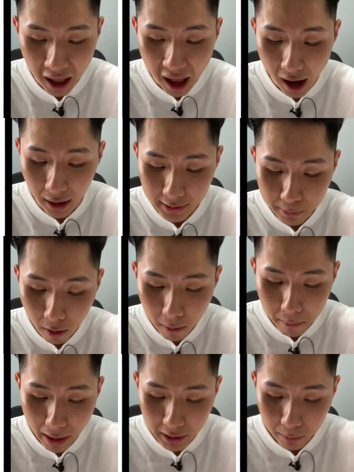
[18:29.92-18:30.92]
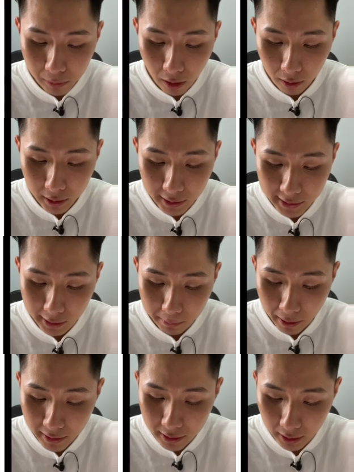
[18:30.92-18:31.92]
A small metal block is
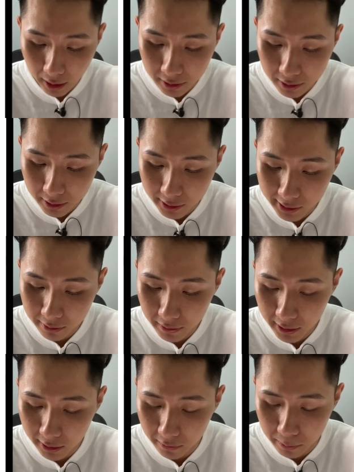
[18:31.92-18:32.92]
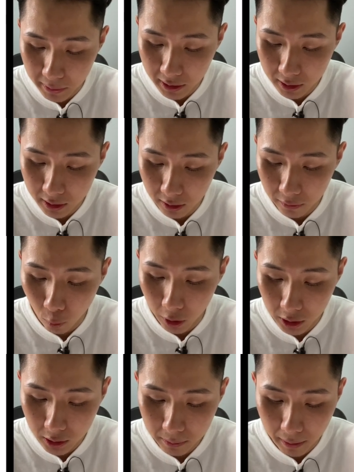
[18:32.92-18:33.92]
suspended under the surface of a beaker of
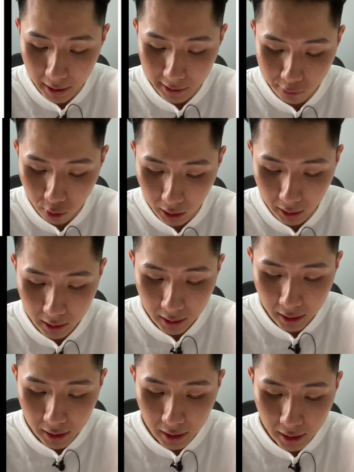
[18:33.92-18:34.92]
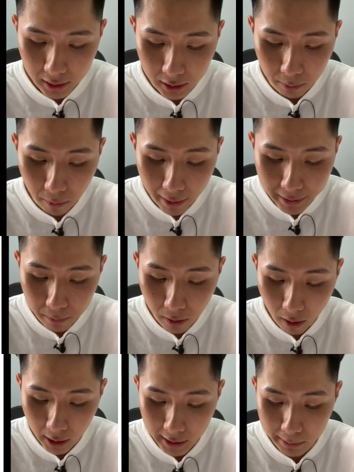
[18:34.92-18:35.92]
water by a string. The metal
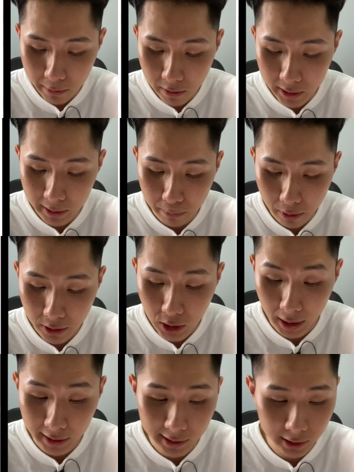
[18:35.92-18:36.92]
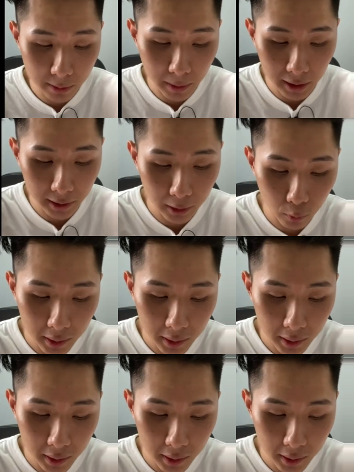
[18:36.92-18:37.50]
block experiences the pressure exerted by liquid.